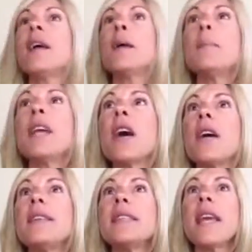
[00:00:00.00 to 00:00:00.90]

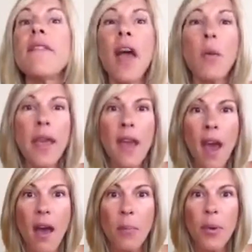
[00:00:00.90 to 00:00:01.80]
Because if I wake
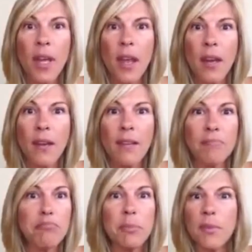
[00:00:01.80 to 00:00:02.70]
up
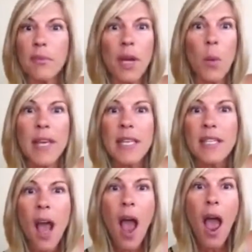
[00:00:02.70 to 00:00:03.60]
in a week's
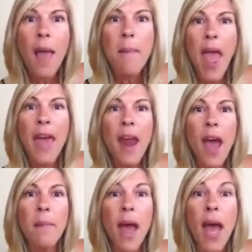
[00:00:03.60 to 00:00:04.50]
time and
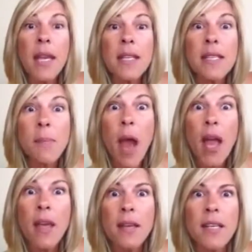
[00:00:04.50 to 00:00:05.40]
I'm
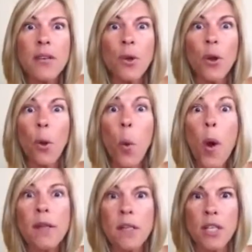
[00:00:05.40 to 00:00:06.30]
uninspired, I don't know
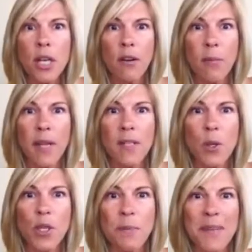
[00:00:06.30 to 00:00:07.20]
what to share on my
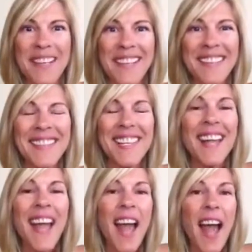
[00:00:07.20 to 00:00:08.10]
social media,
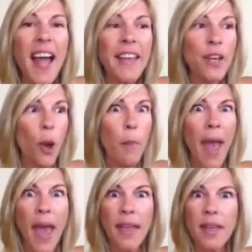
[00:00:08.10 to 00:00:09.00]
I can go
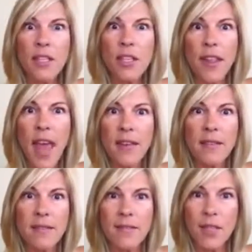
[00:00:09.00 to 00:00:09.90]
back into that
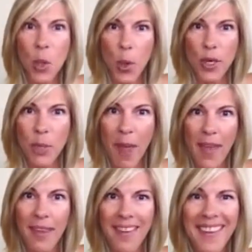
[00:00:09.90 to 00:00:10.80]
storage
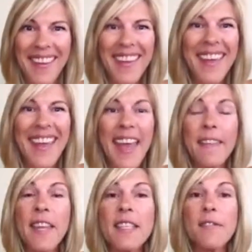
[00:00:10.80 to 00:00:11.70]
bank
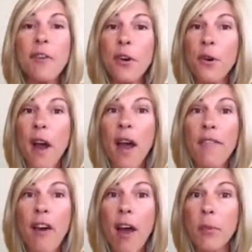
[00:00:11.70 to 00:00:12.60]
and there's a
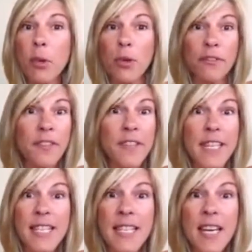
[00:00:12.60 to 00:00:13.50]
photograph of a beautiful
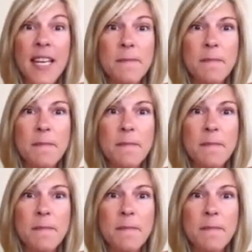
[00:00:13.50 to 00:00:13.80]
vista.